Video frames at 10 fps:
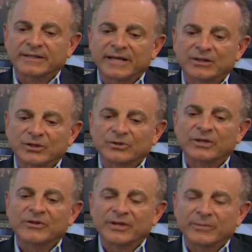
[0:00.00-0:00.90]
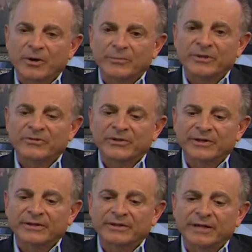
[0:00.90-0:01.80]
I learned the apartment
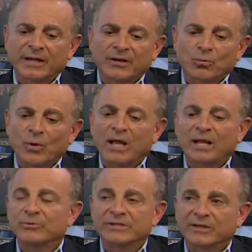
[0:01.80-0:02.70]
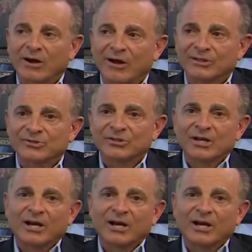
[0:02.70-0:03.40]
thing while I was in college.